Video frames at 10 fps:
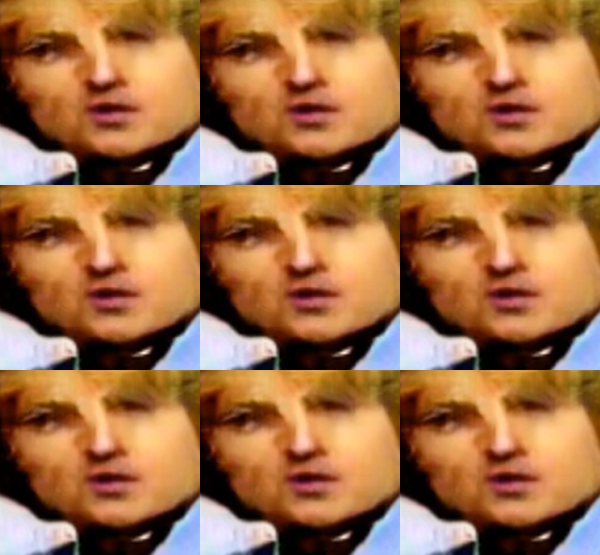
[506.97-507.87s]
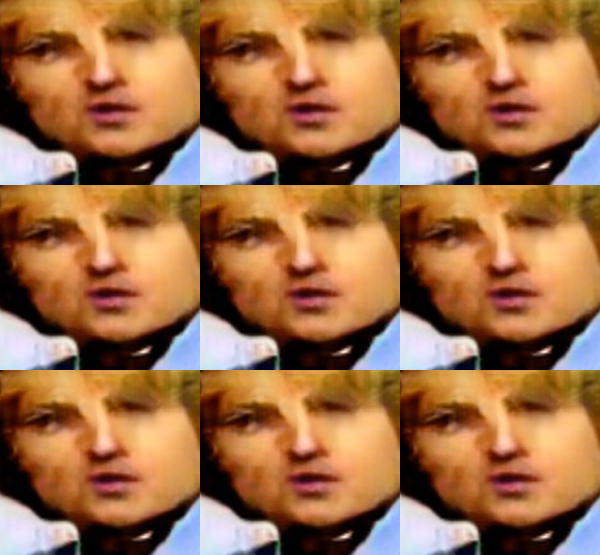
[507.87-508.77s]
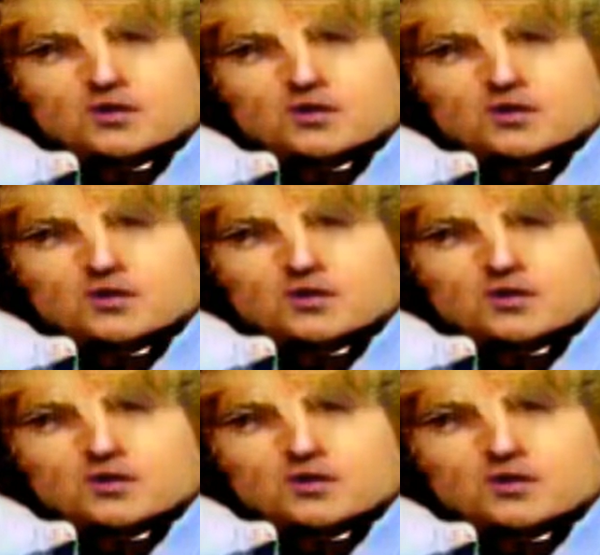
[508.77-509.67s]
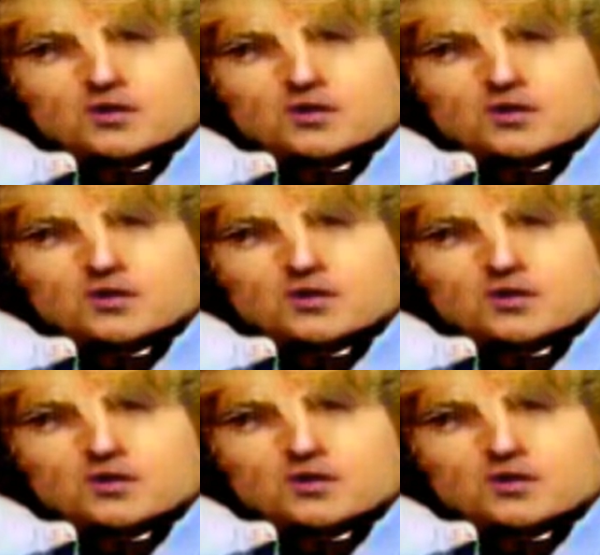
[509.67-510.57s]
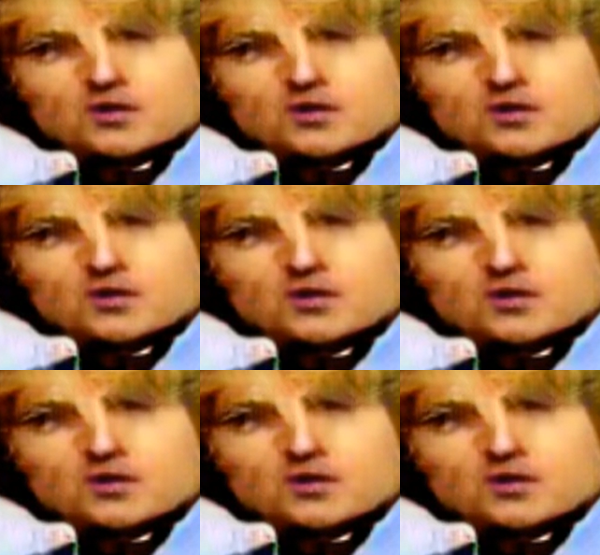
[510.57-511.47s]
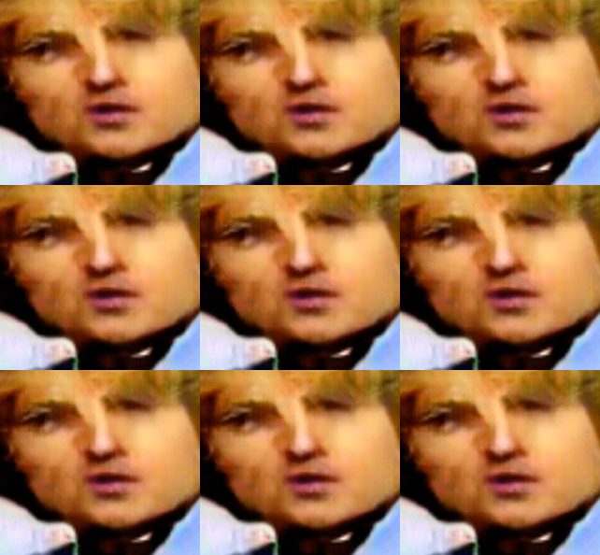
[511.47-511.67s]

[no speech]